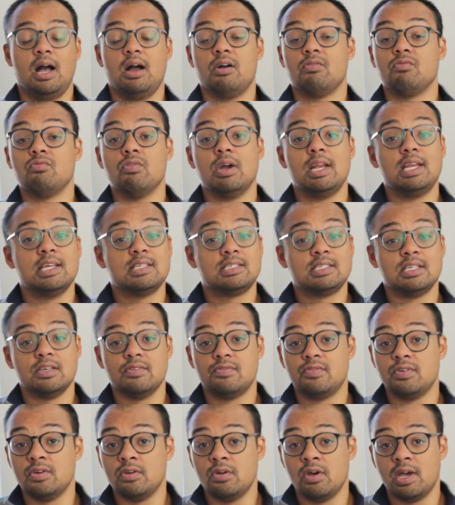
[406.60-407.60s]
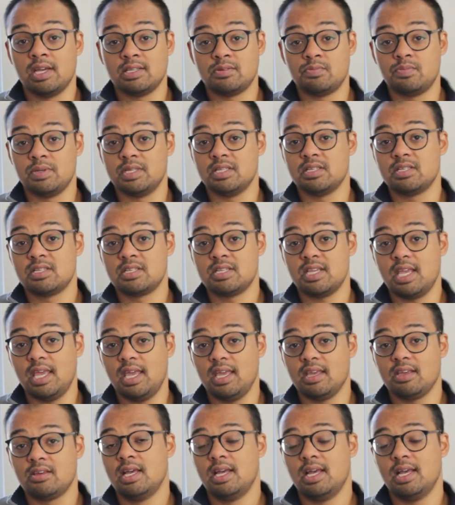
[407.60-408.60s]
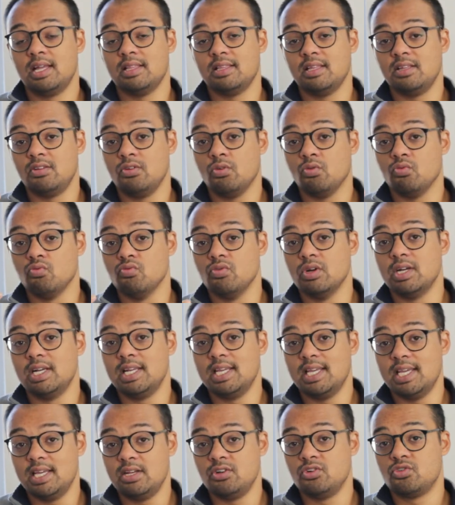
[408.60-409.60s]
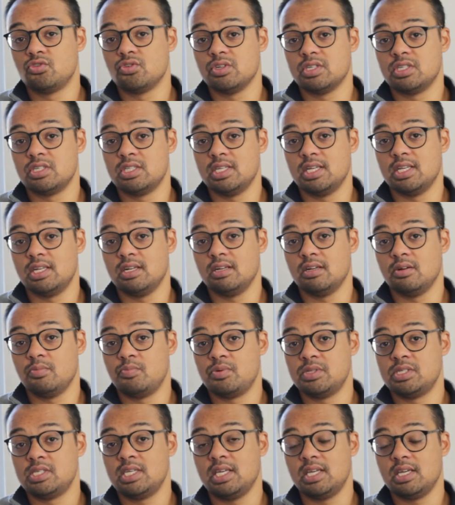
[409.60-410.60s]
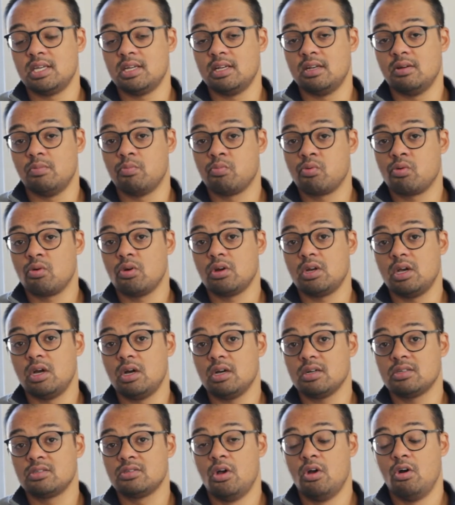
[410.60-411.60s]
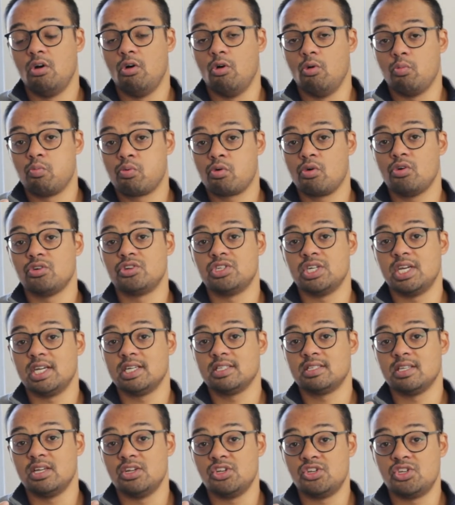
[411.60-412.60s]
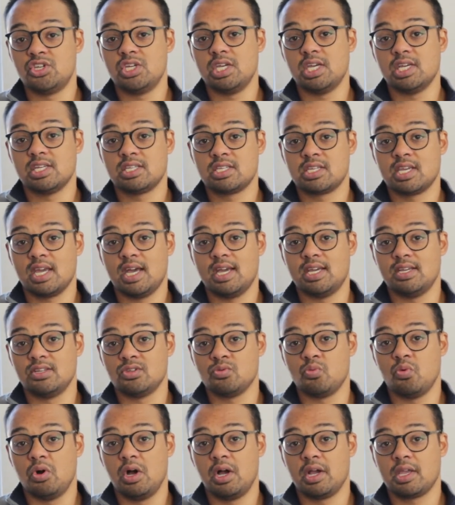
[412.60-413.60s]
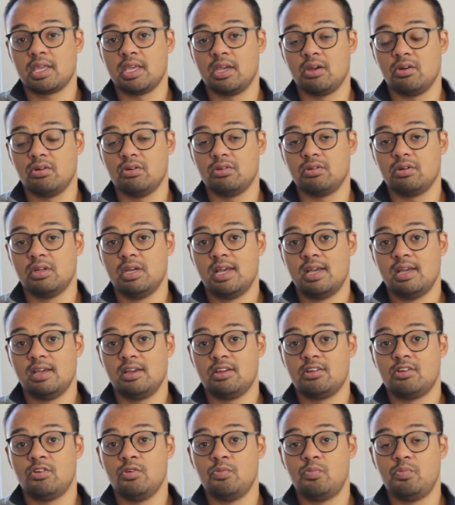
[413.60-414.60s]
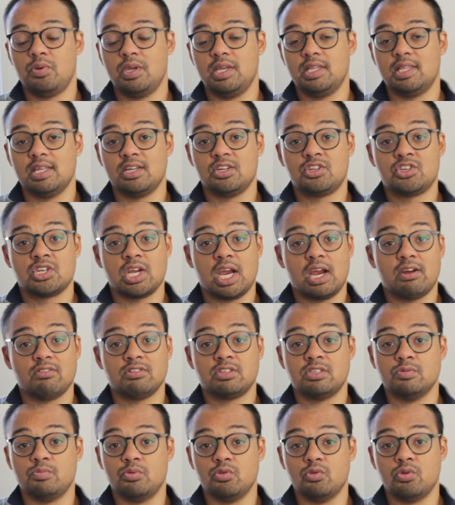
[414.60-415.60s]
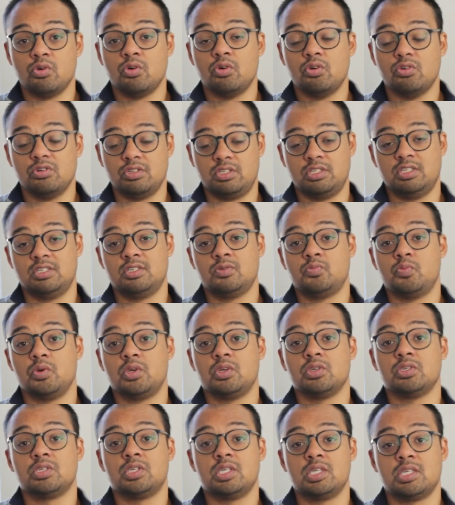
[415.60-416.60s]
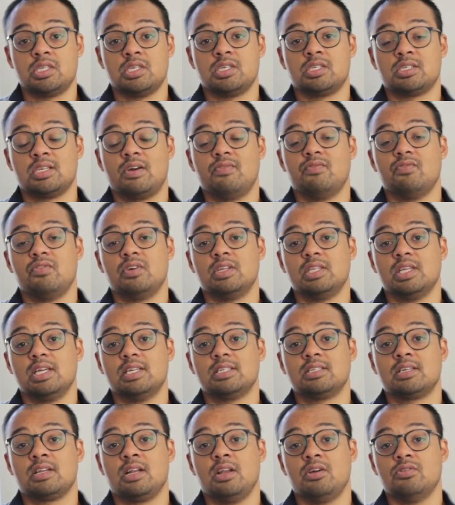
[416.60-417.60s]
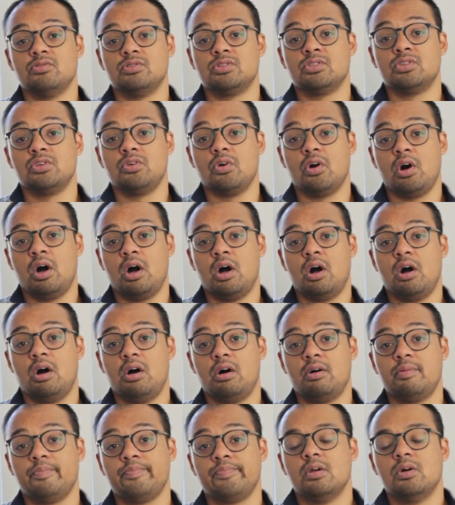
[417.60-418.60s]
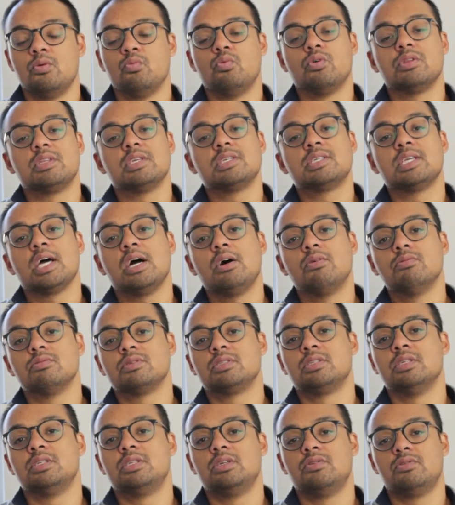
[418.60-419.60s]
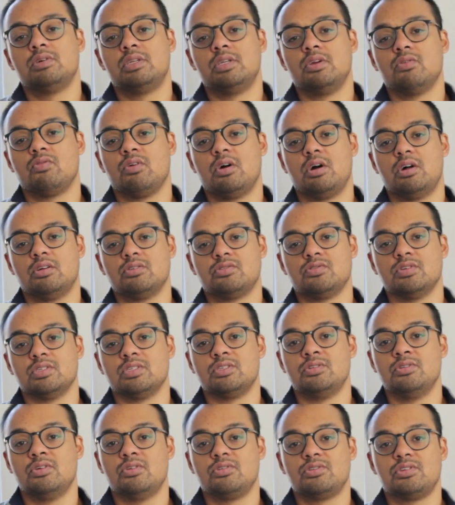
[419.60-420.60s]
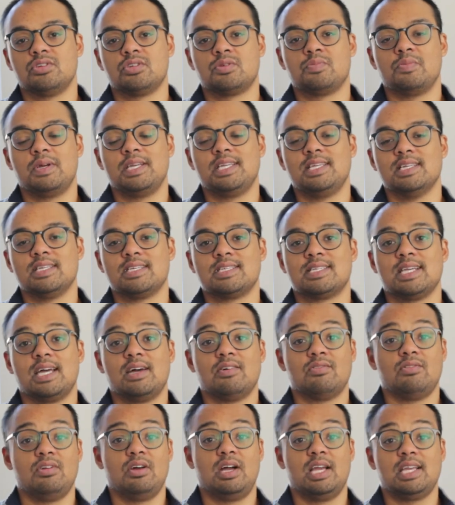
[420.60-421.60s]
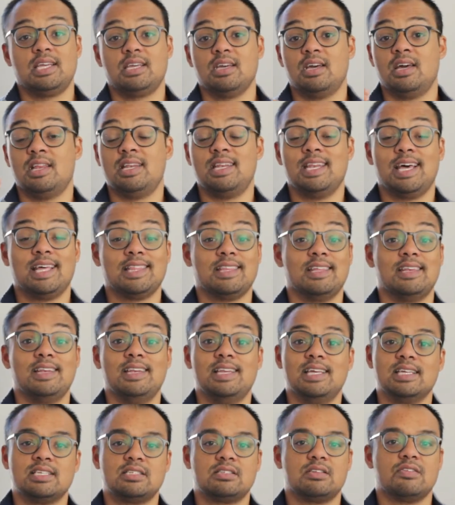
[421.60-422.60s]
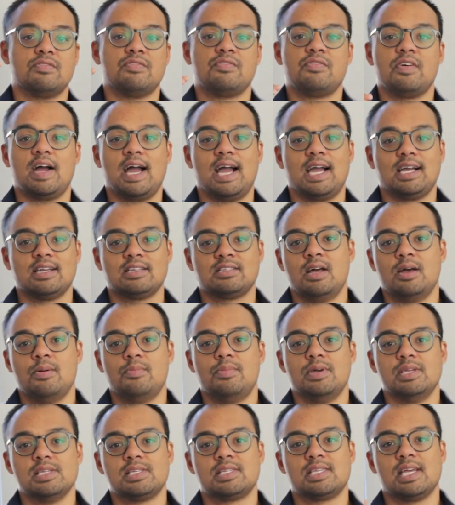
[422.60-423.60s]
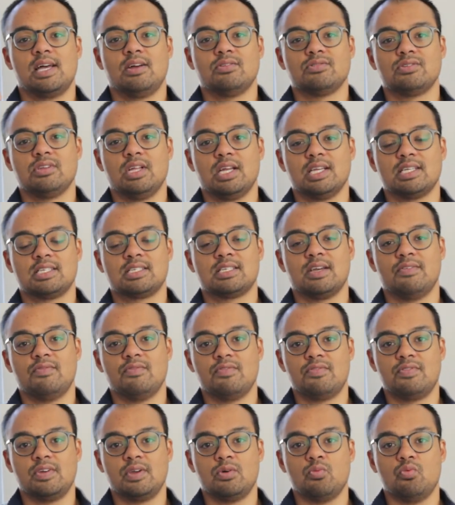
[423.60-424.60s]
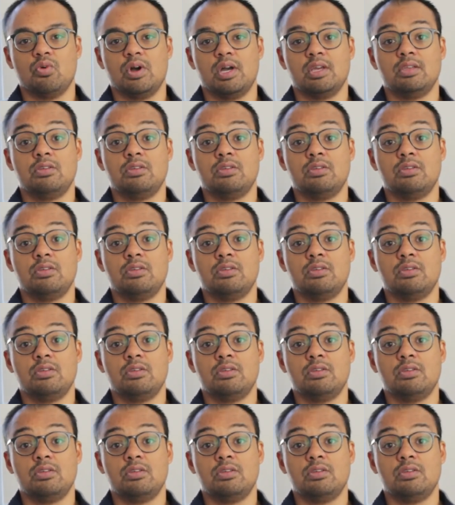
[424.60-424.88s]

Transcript: a relative who has been sick and that you're really interested in a particular product or project that GSK is working on. It could be their charitable causes because this is something that is close to your heart. What this helps to do in your answer is not just make it sound like another list of facts, but it sounds like something where